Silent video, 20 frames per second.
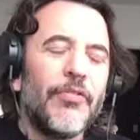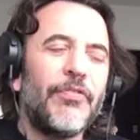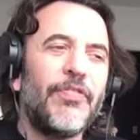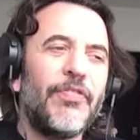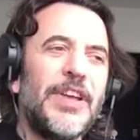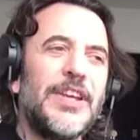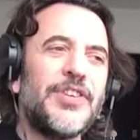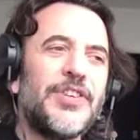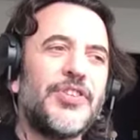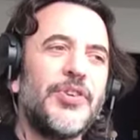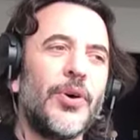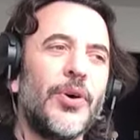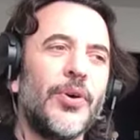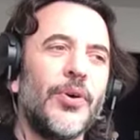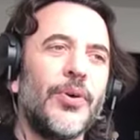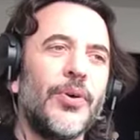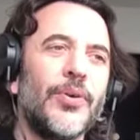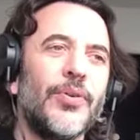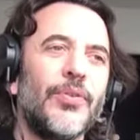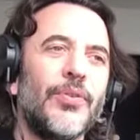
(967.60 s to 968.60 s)
finish
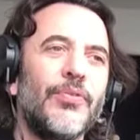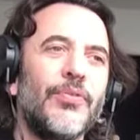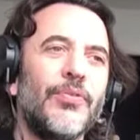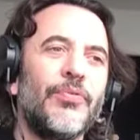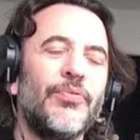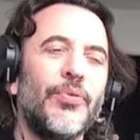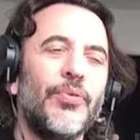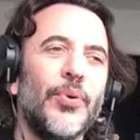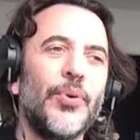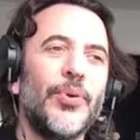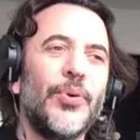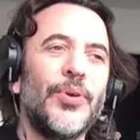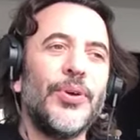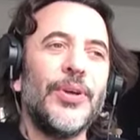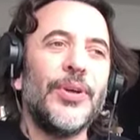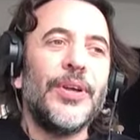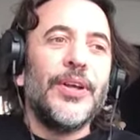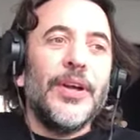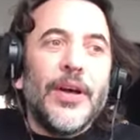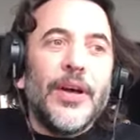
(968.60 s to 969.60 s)
your food.
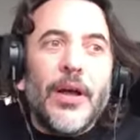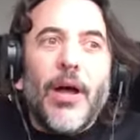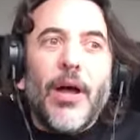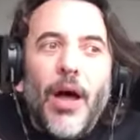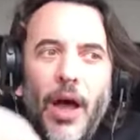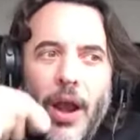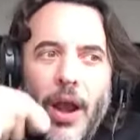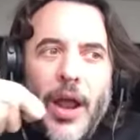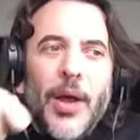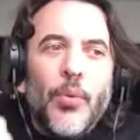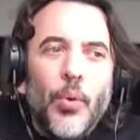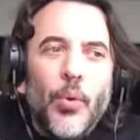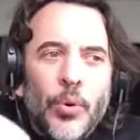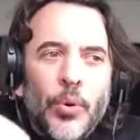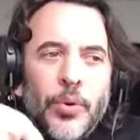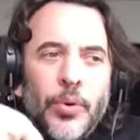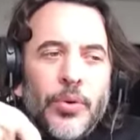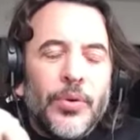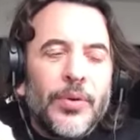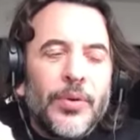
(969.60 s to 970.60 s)
Uh, and I
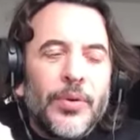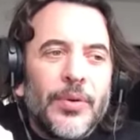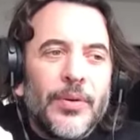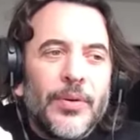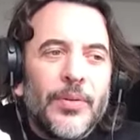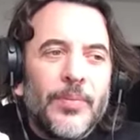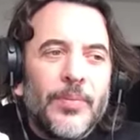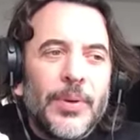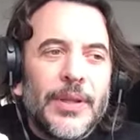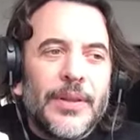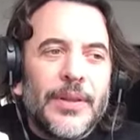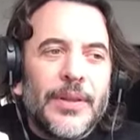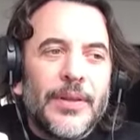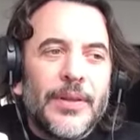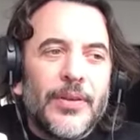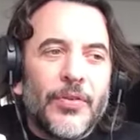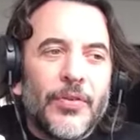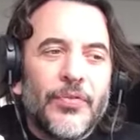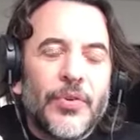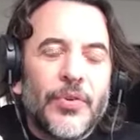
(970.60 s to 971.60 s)
would. But
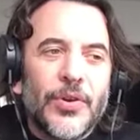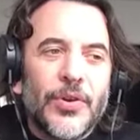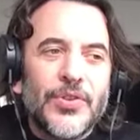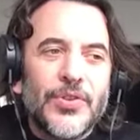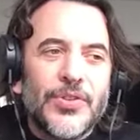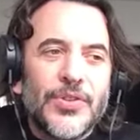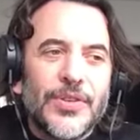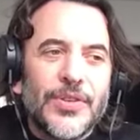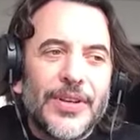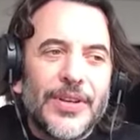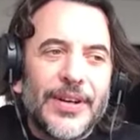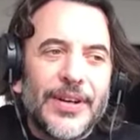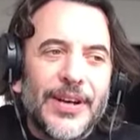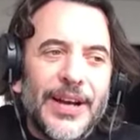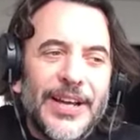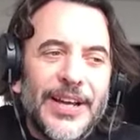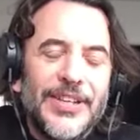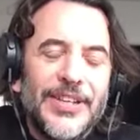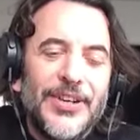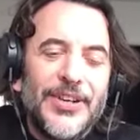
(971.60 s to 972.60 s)
of course,
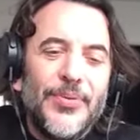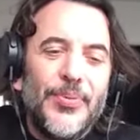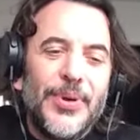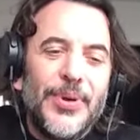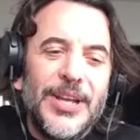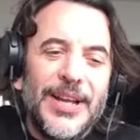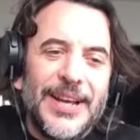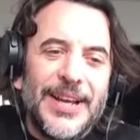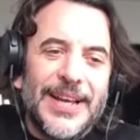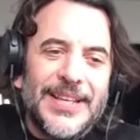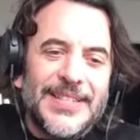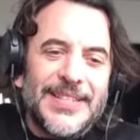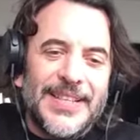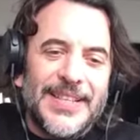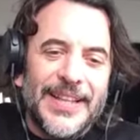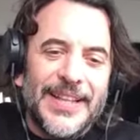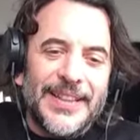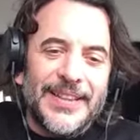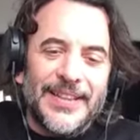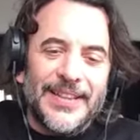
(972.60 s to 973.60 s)
I didn't realize
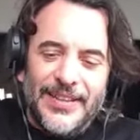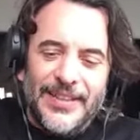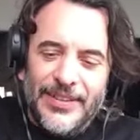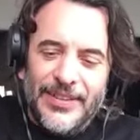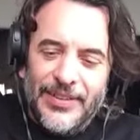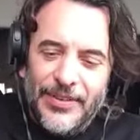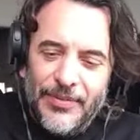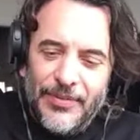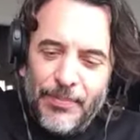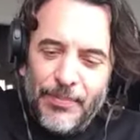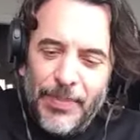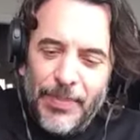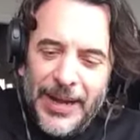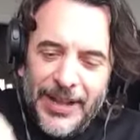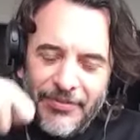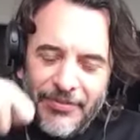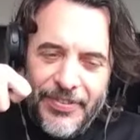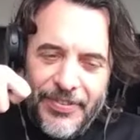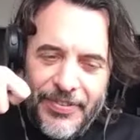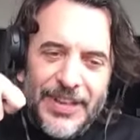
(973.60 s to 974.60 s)
that by
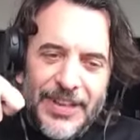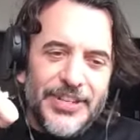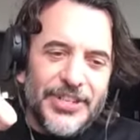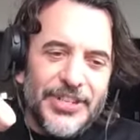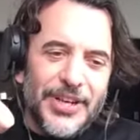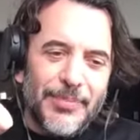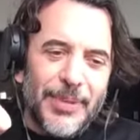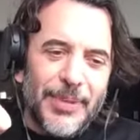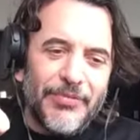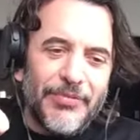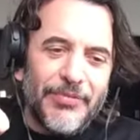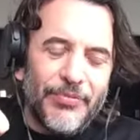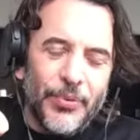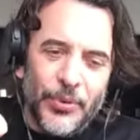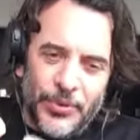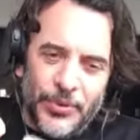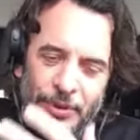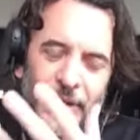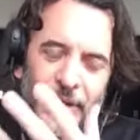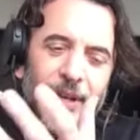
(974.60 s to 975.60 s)
finishing my
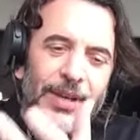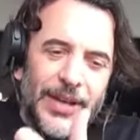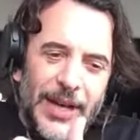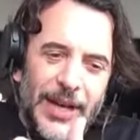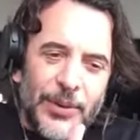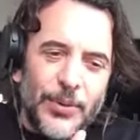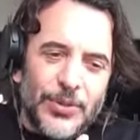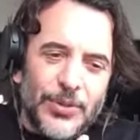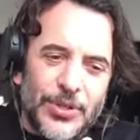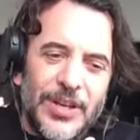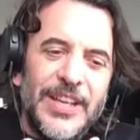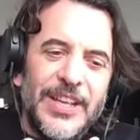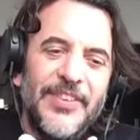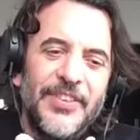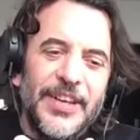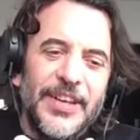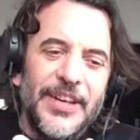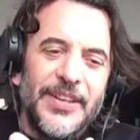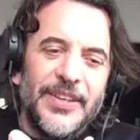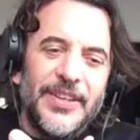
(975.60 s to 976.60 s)
food, I was
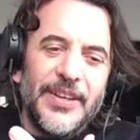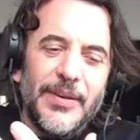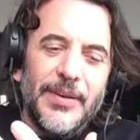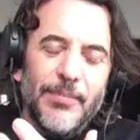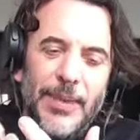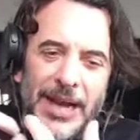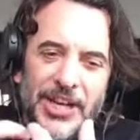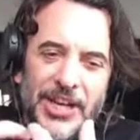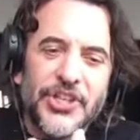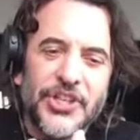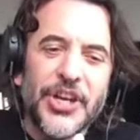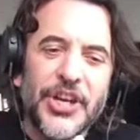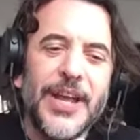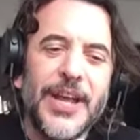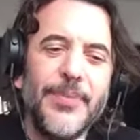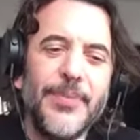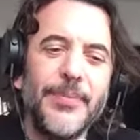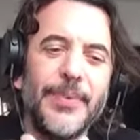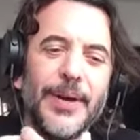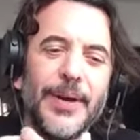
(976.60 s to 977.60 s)
alleviating my
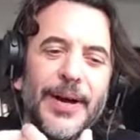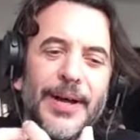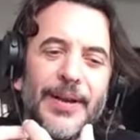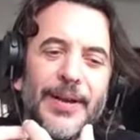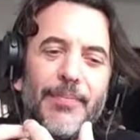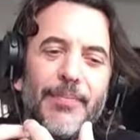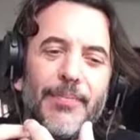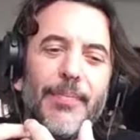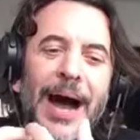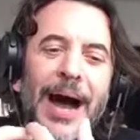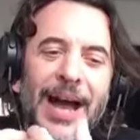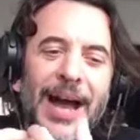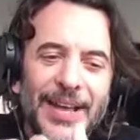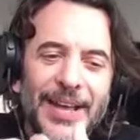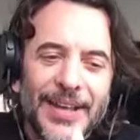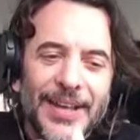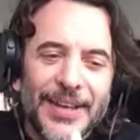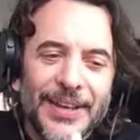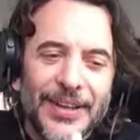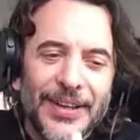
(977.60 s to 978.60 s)
shame and
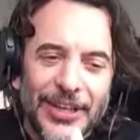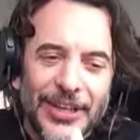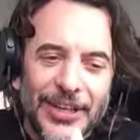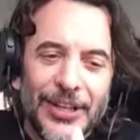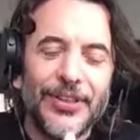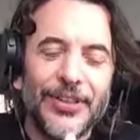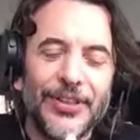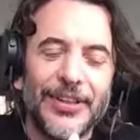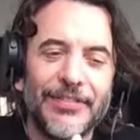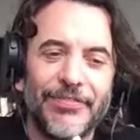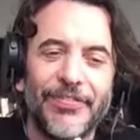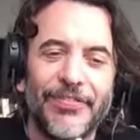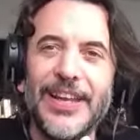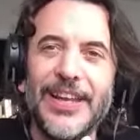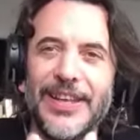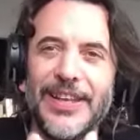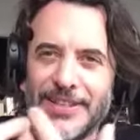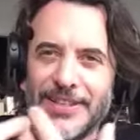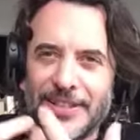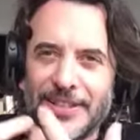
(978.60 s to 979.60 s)
my guilty
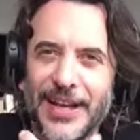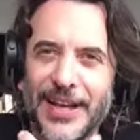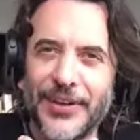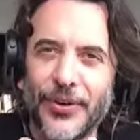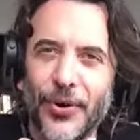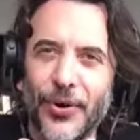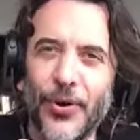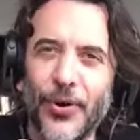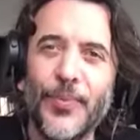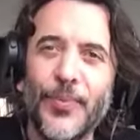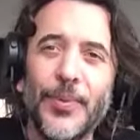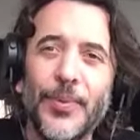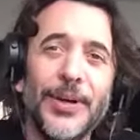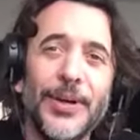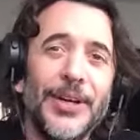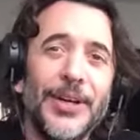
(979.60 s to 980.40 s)
feelings at home,